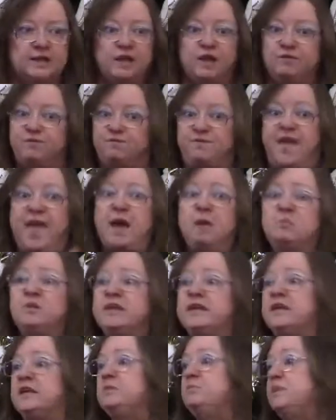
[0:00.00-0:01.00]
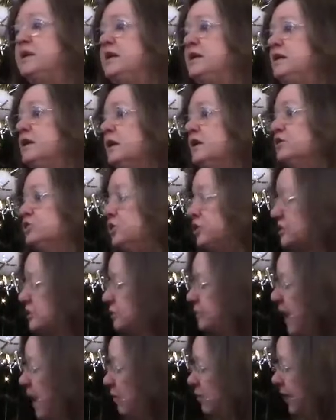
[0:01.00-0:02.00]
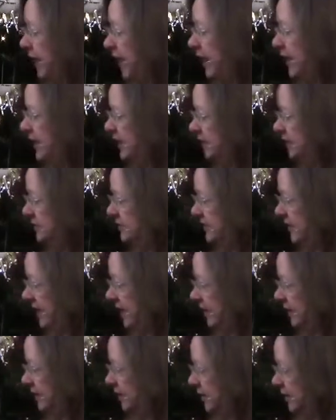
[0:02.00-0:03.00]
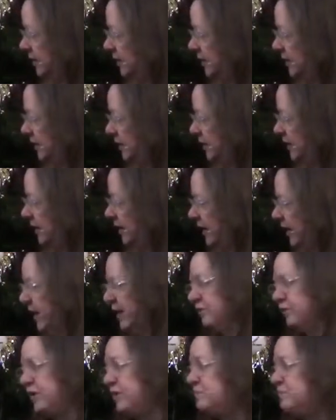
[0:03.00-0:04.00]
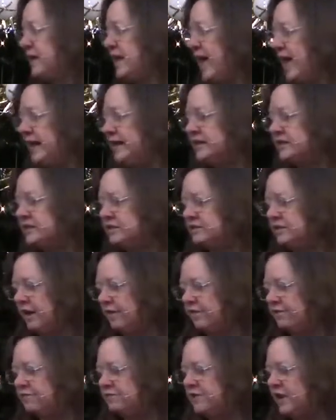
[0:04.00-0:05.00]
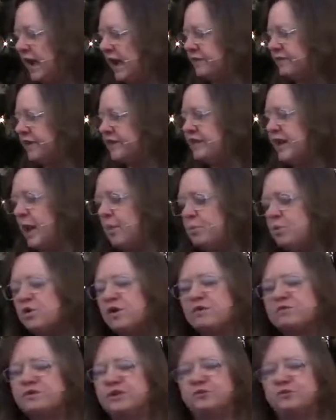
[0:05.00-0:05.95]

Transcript: A family can be just about anything it can be any of, of a number of